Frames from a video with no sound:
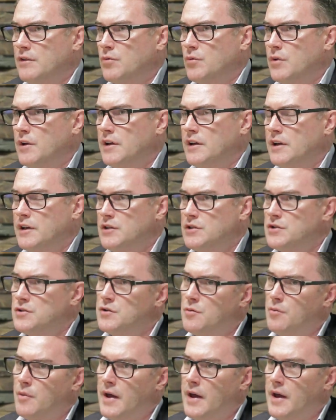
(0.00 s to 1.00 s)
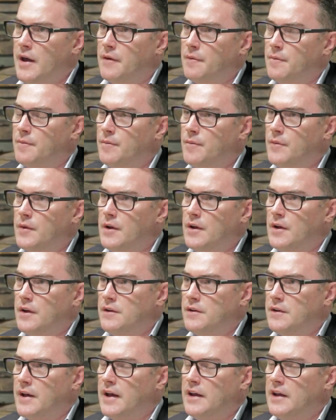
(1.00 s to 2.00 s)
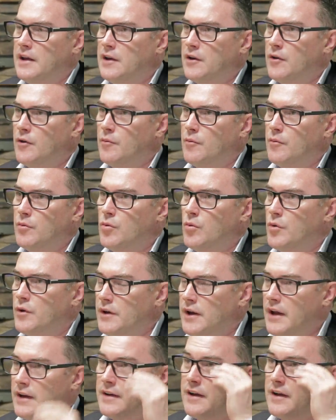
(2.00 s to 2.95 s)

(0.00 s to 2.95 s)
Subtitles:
It's really just about taking it on board.